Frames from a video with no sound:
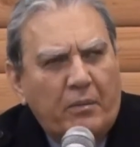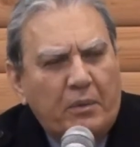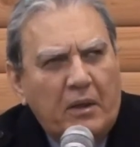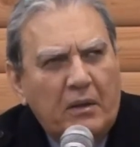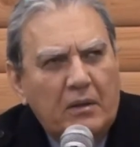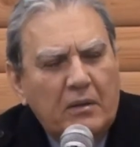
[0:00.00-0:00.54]

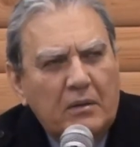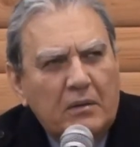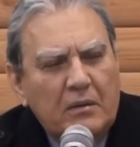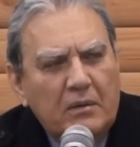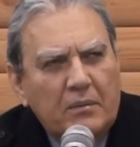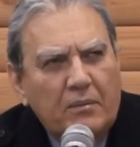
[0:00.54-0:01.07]
and a
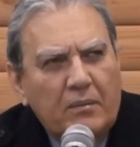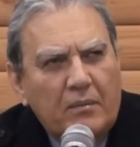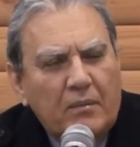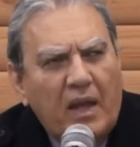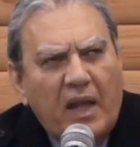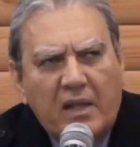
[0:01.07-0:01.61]
therapy.
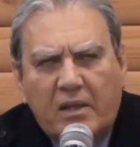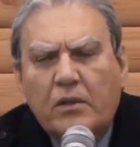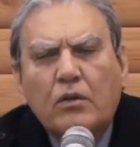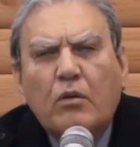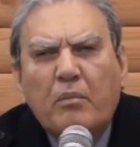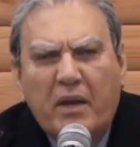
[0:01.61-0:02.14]

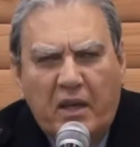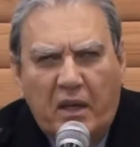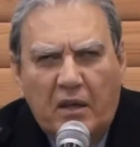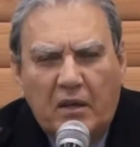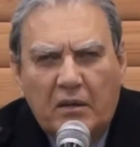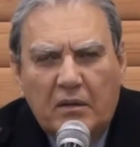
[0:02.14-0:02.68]
And
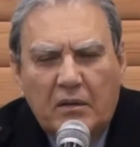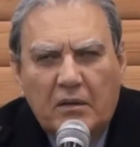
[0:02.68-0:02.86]
so